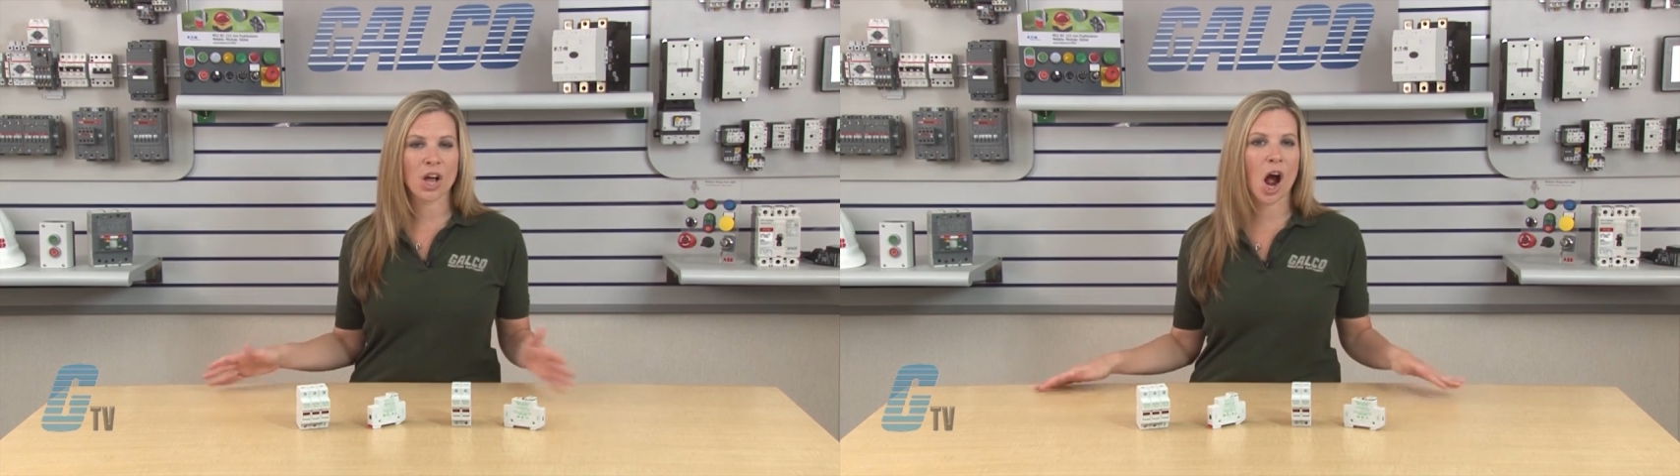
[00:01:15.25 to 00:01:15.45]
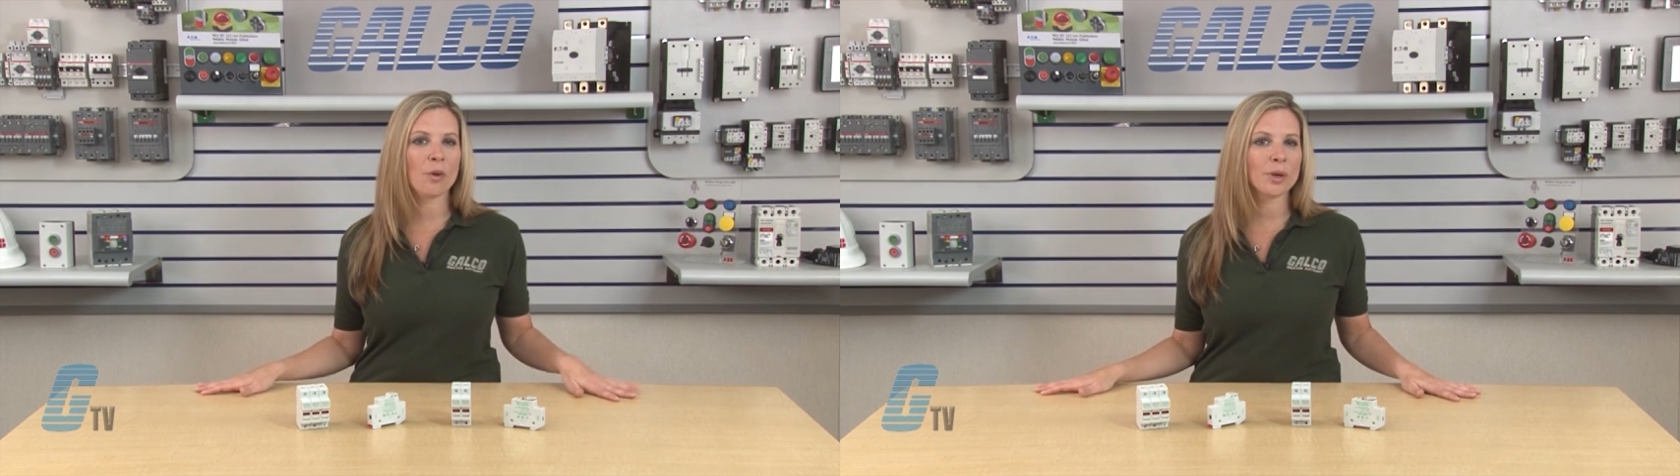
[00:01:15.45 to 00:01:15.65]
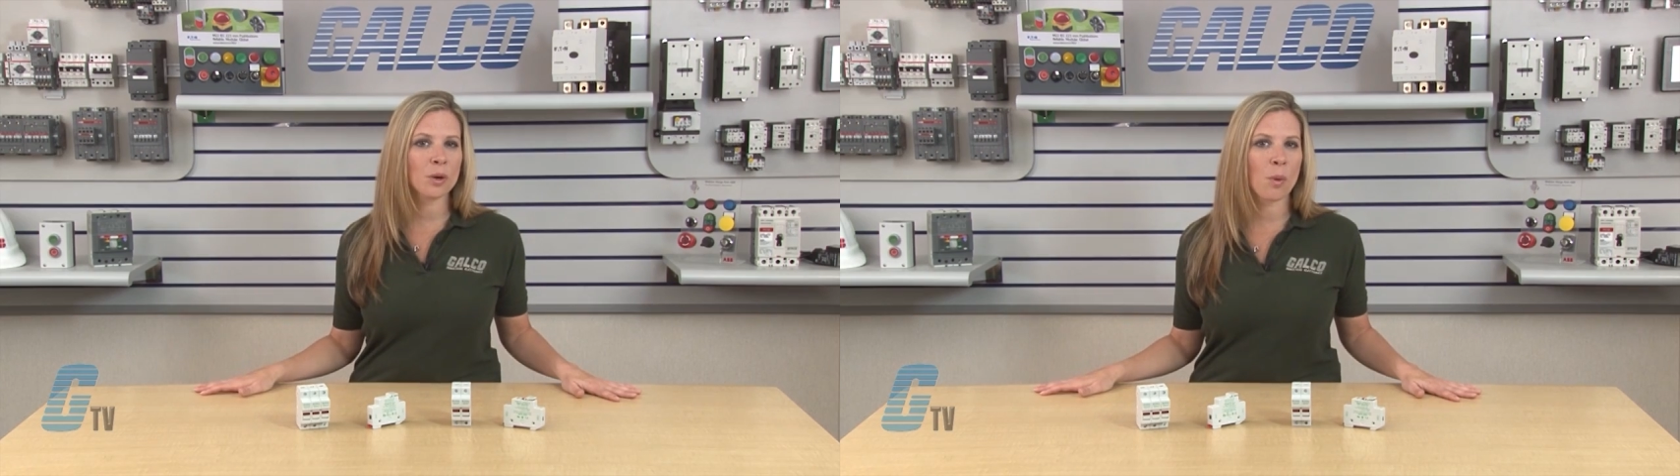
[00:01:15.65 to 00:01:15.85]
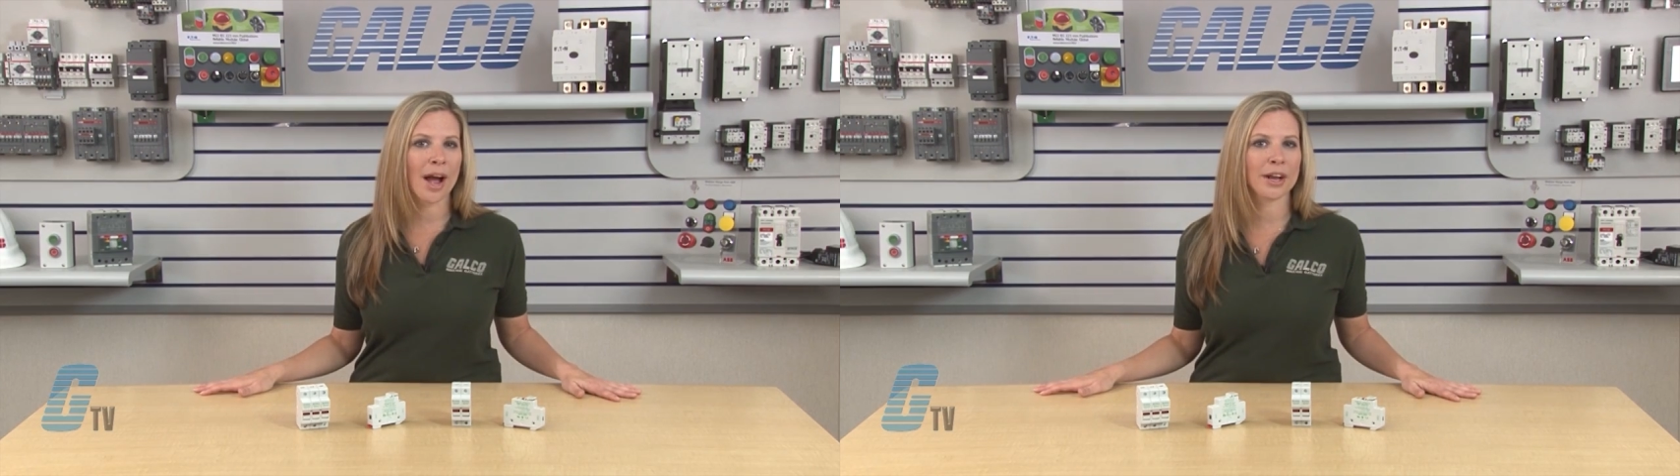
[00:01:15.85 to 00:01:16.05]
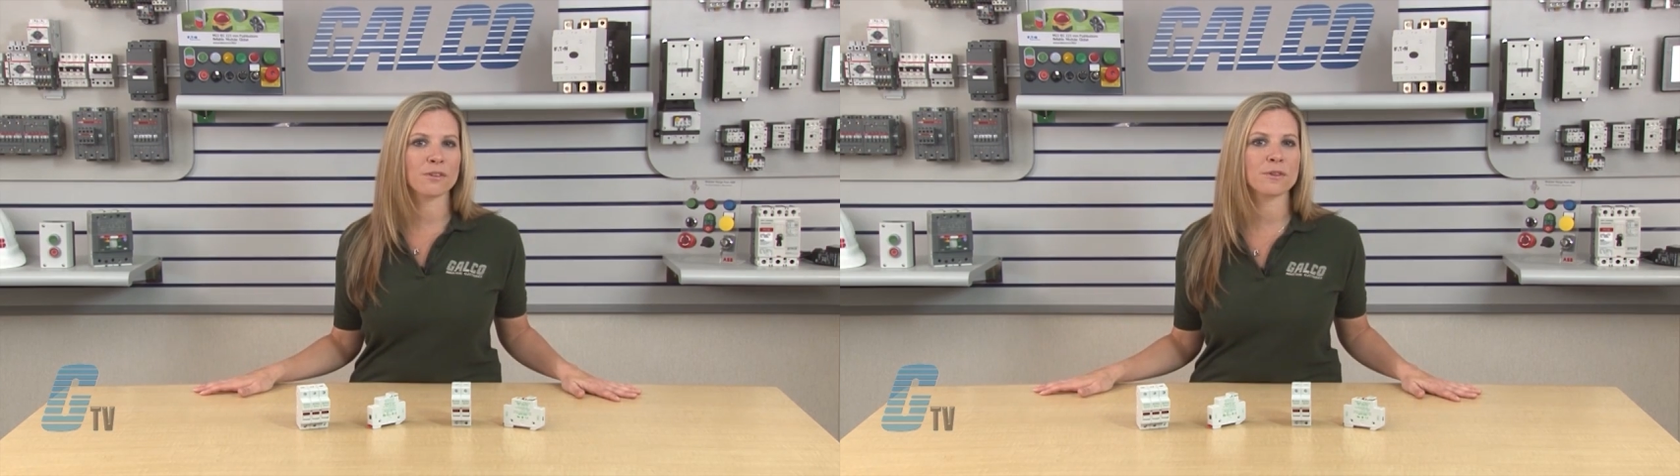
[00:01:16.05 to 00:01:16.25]
are
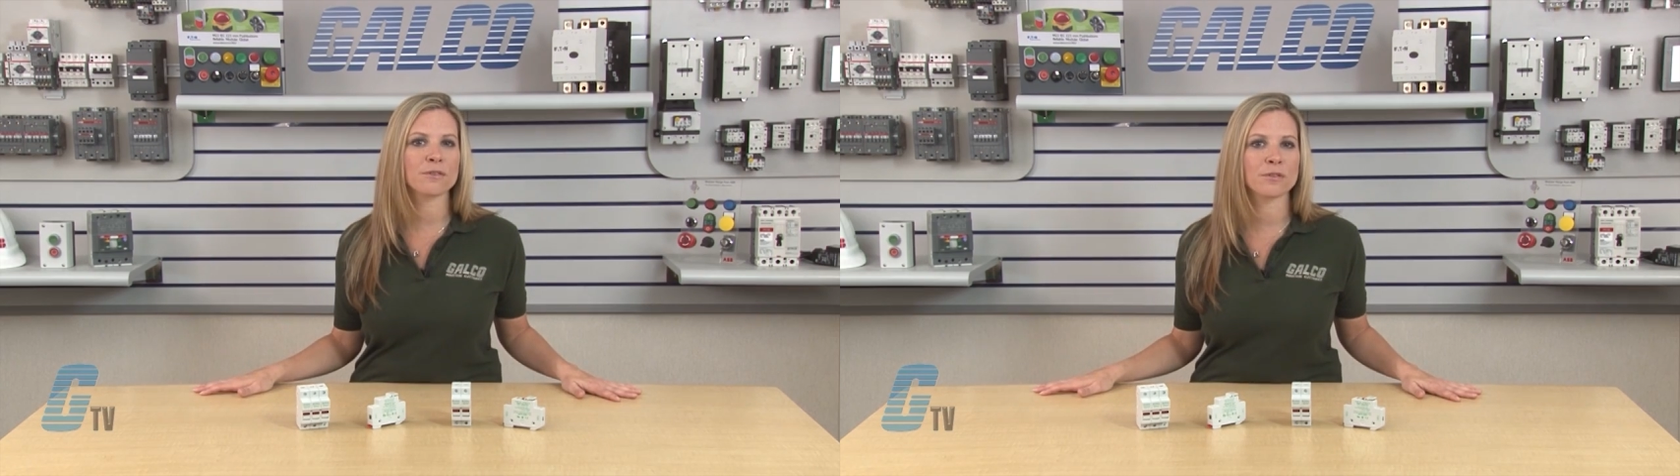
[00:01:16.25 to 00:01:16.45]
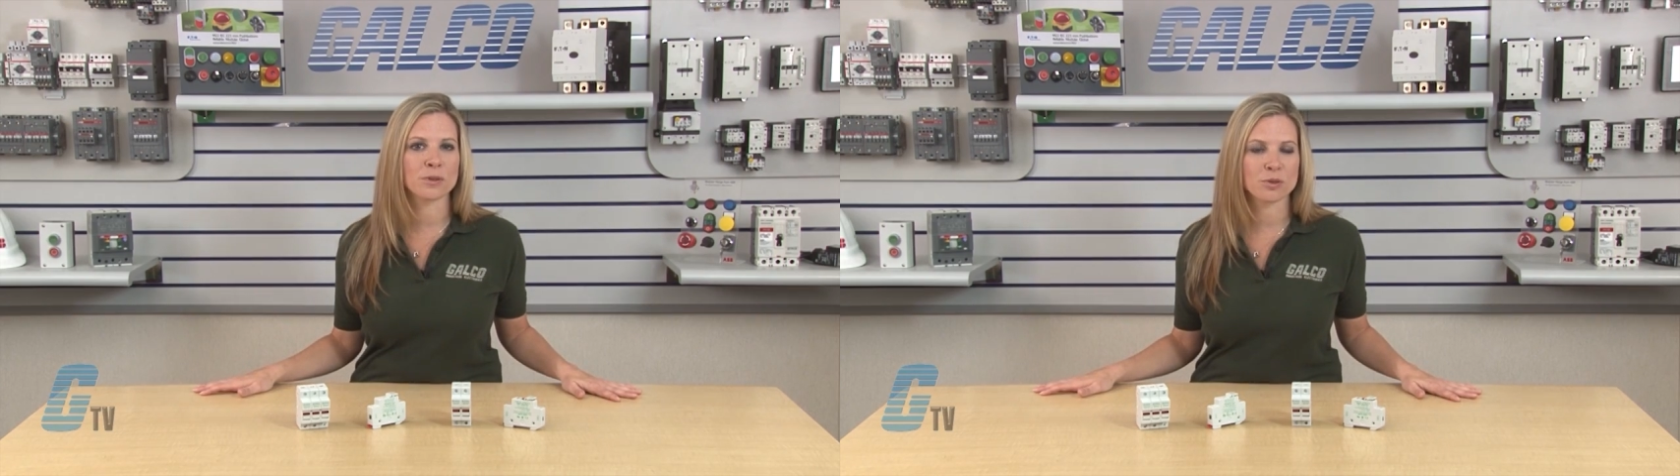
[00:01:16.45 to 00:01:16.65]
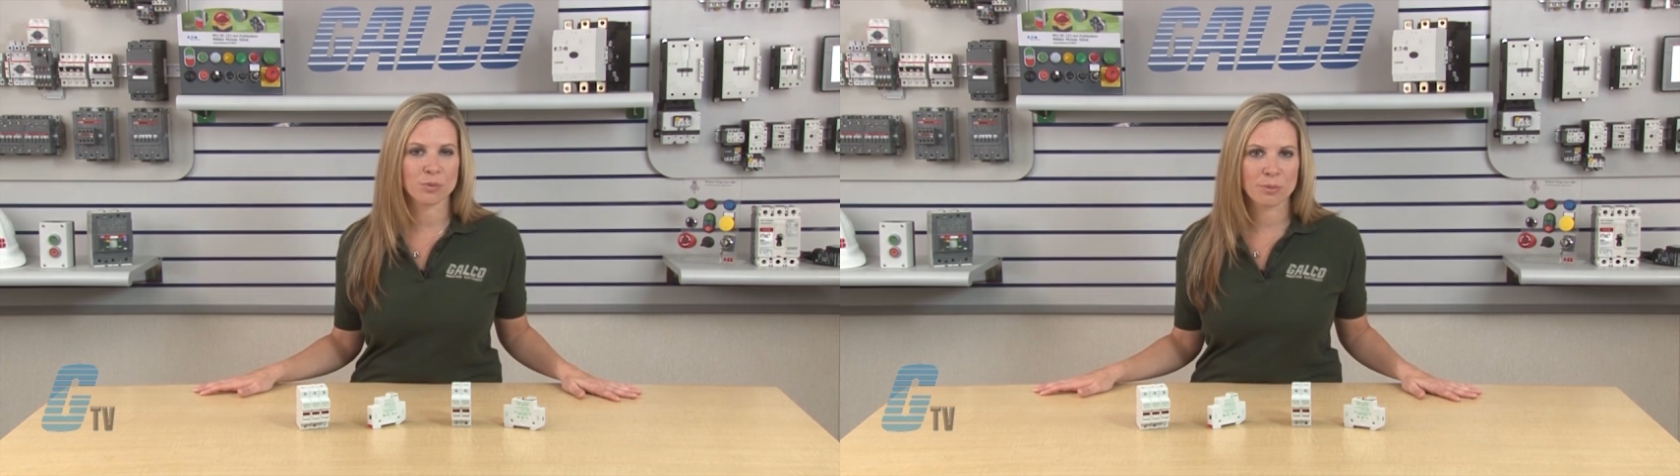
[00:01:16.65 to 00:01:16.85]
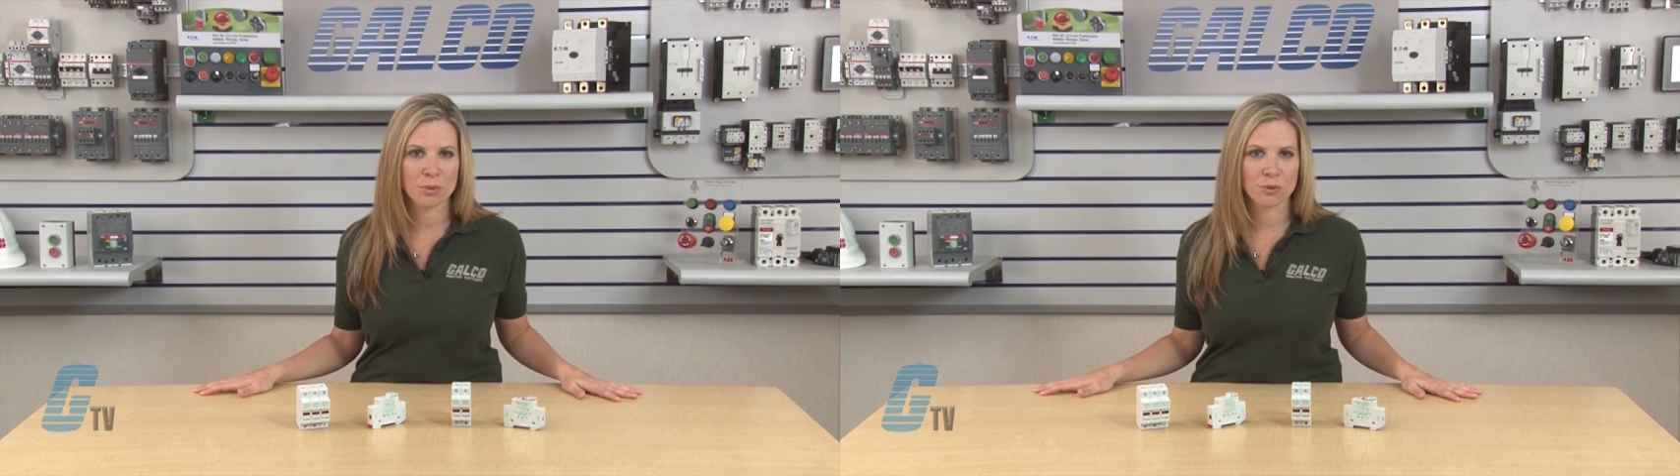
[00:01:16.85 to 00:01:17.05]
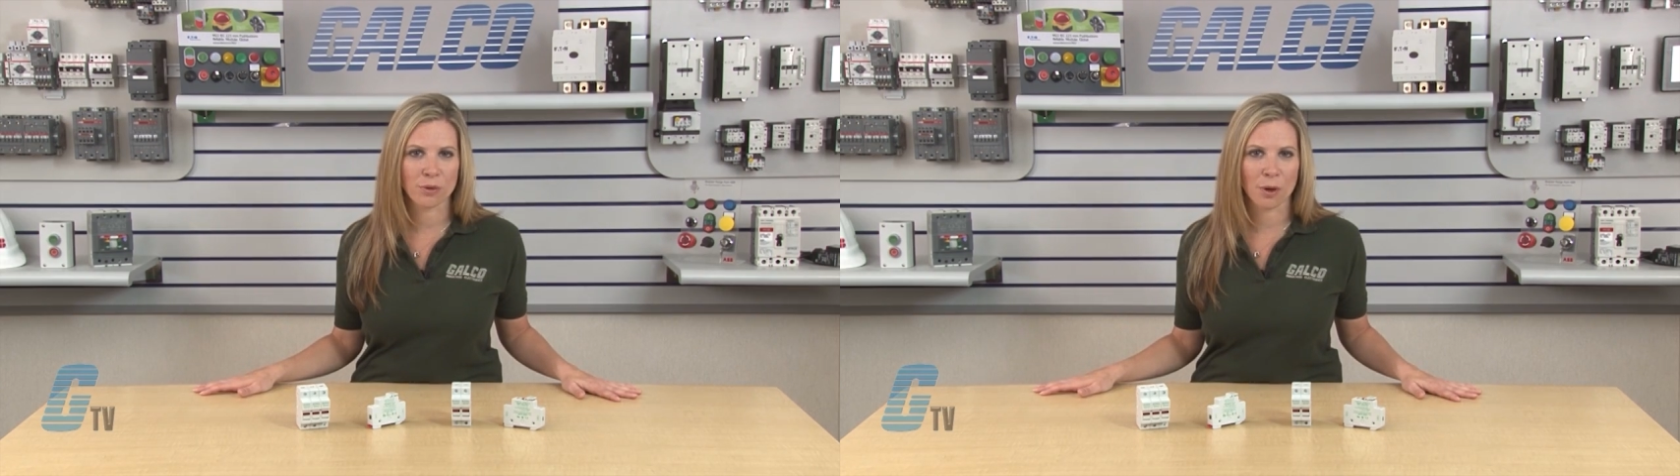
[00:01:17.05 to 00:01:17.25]
required for fuse
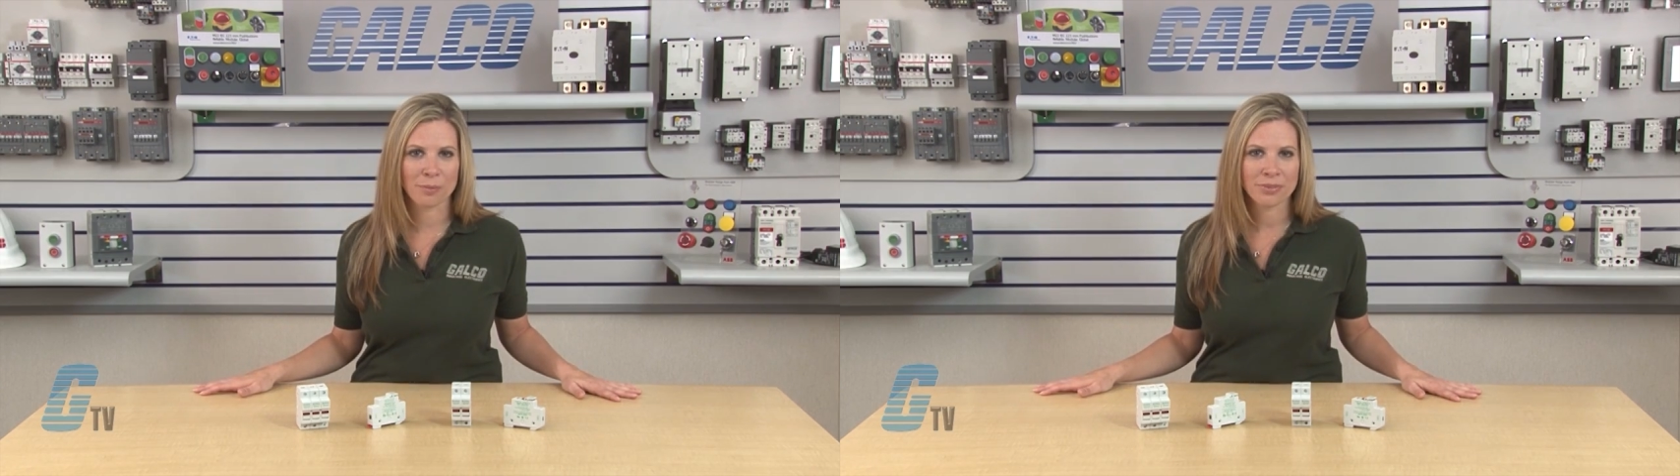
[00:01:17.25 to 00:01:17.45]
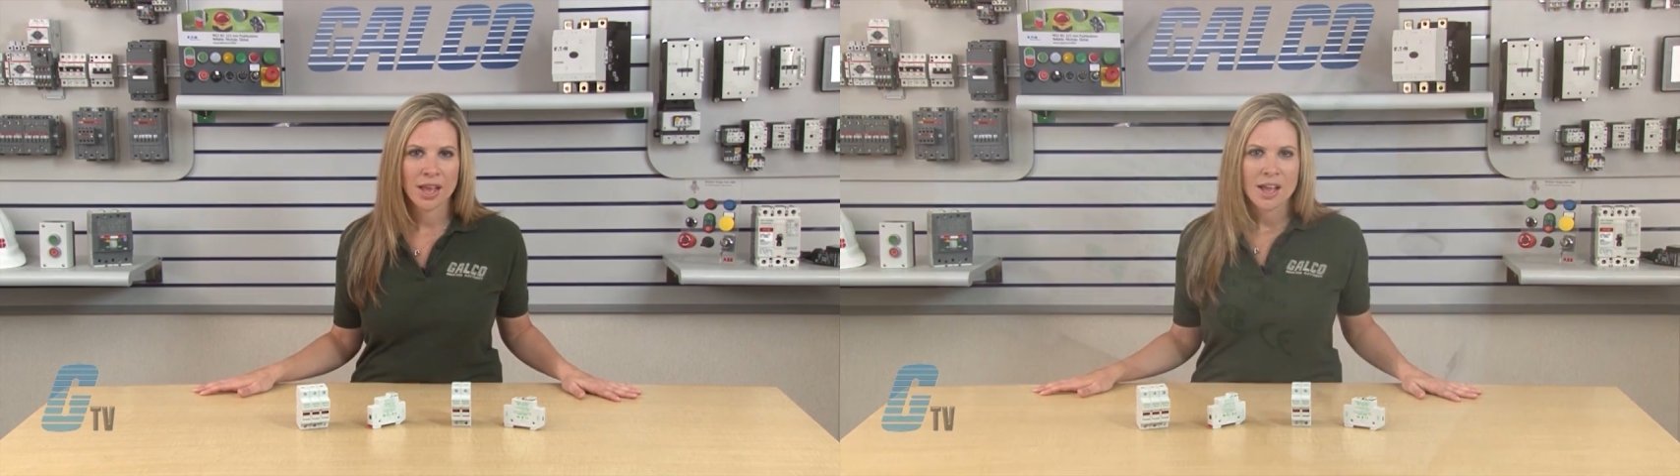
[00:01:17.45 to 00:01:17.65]
removal.